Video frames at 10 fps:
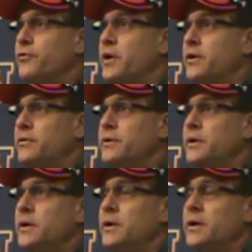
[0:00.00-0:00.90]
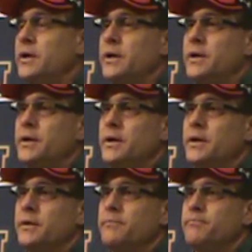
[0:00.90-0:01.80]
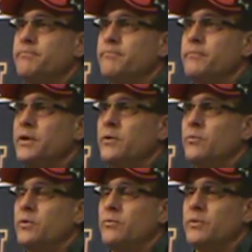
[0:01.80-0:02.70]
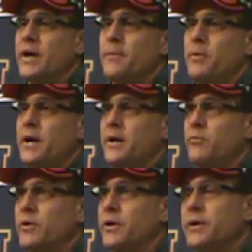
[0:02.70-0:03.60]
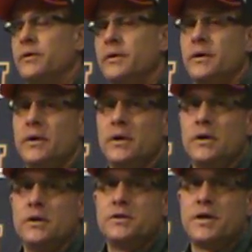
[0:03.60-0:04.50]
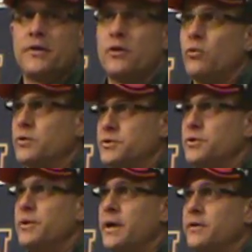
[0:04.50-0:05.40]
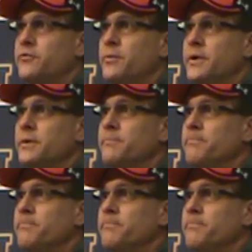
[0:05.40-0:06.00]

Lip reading: throttle. And, we got a plan, and we're going to stay the course through that in spring.